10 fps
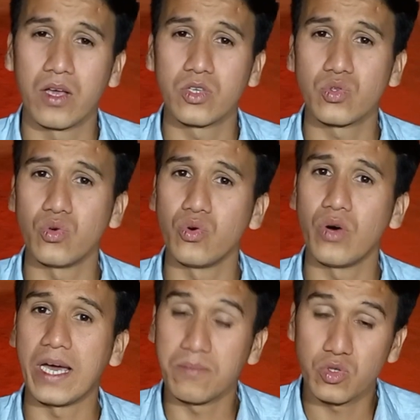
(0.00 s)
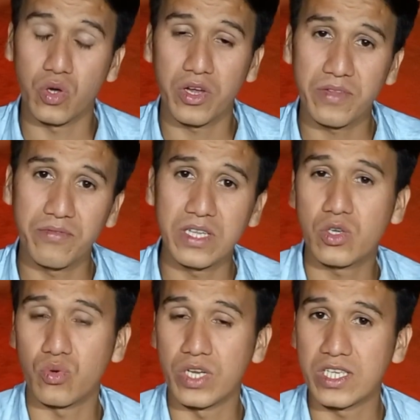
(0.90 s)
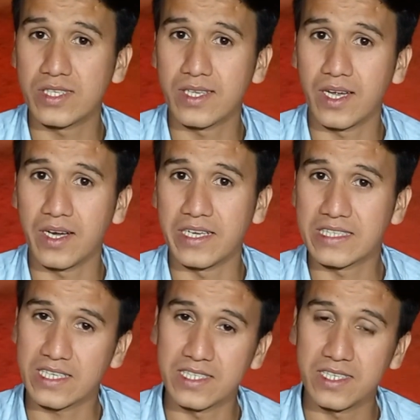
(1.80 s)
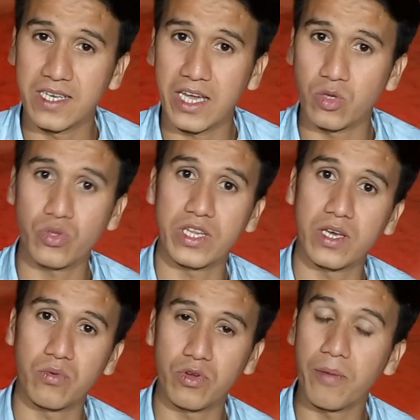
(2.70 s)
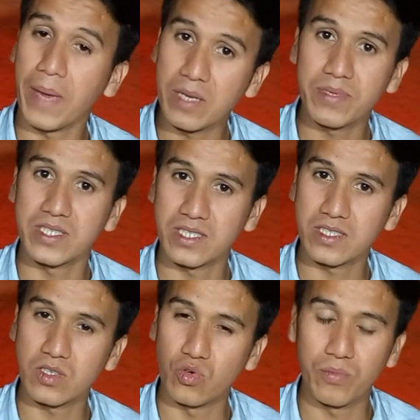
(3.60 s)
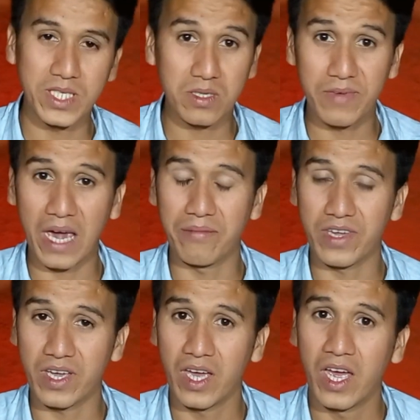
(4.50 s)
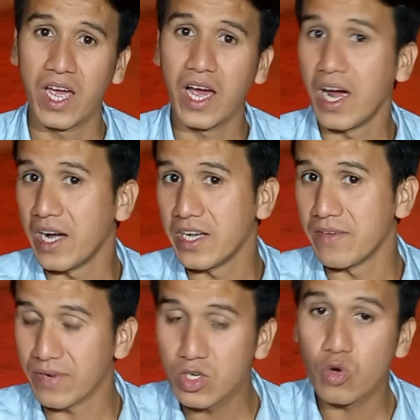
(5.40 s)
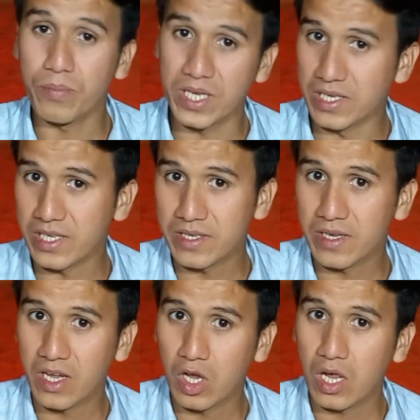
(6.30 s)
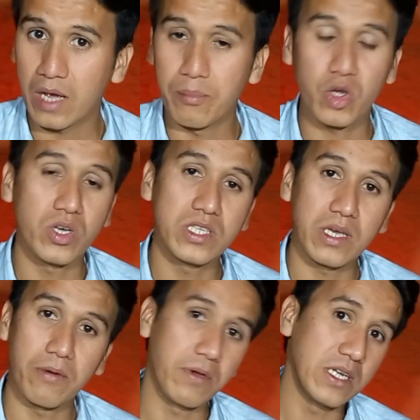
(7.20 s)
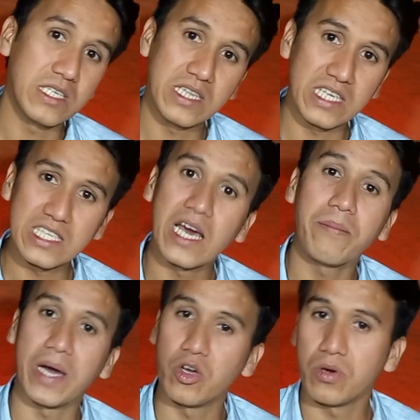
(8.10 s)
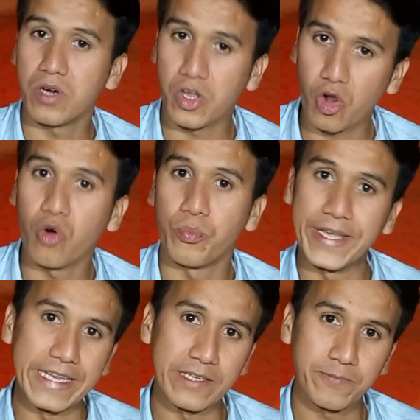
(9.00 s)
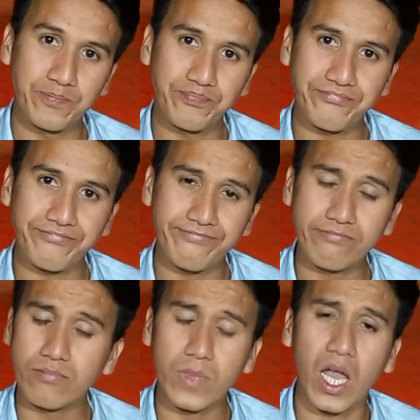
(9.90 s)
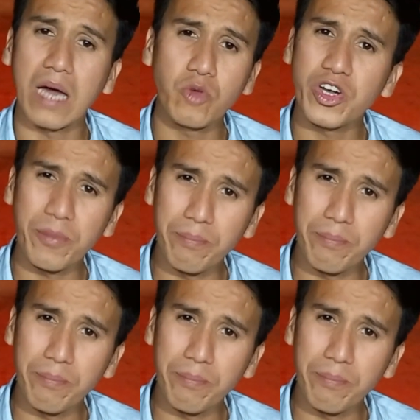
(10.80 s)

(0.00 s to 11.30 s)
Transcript: So I'm sure with today's discussion, I know there would be many persons who must be having a different opinion, because these are my raw opinion. I'm not